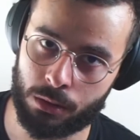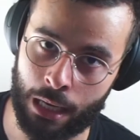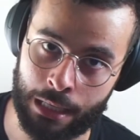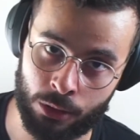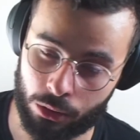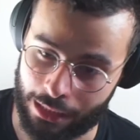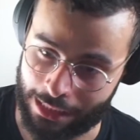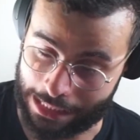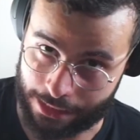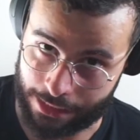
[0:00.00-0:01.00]
and not
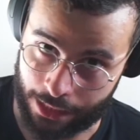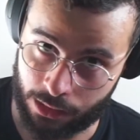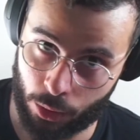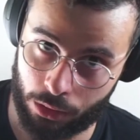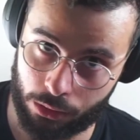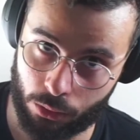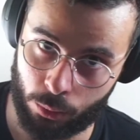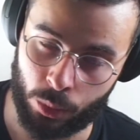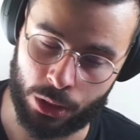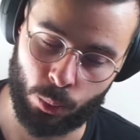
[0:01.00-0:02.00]
inside a molecule,
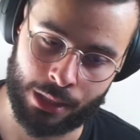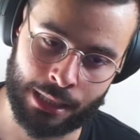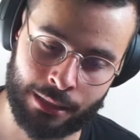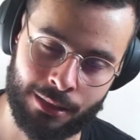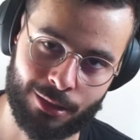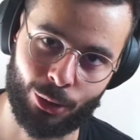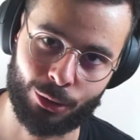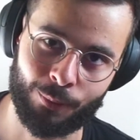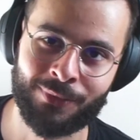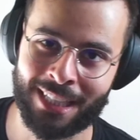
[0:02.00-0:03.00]
which we said is called
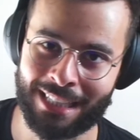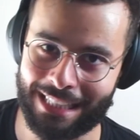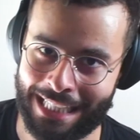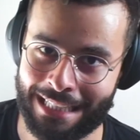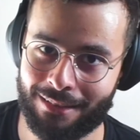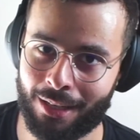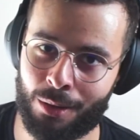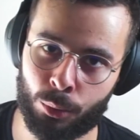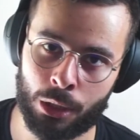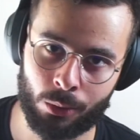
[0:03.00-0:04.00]

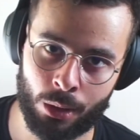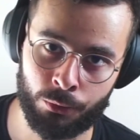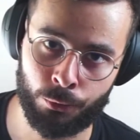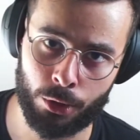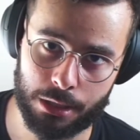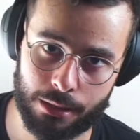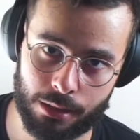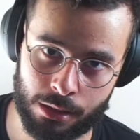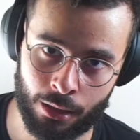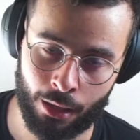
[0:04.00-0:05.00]
intramolecular forces.
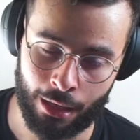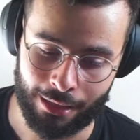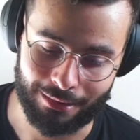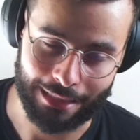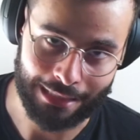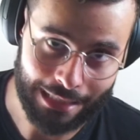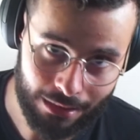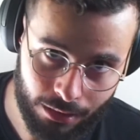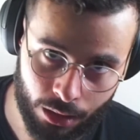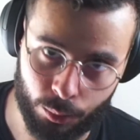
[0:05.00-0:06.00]
The
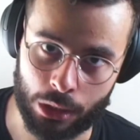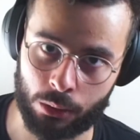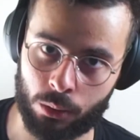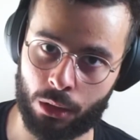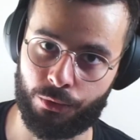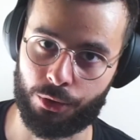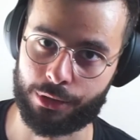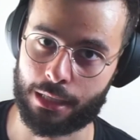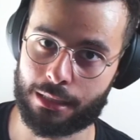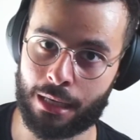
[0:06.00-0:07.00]
intermolecular
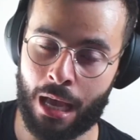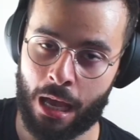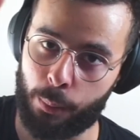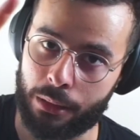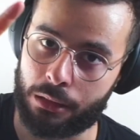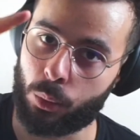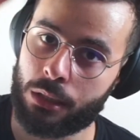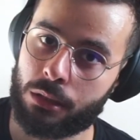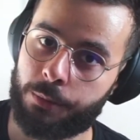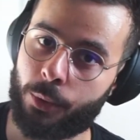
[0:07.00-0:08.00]
forces between the
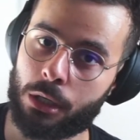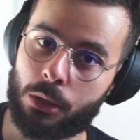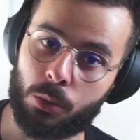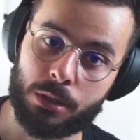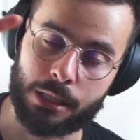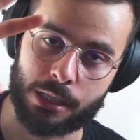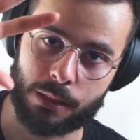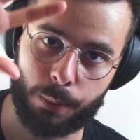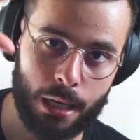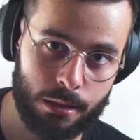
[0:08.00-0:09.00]
molecules in
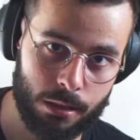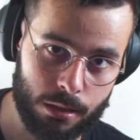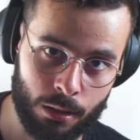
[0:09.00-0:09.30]
space,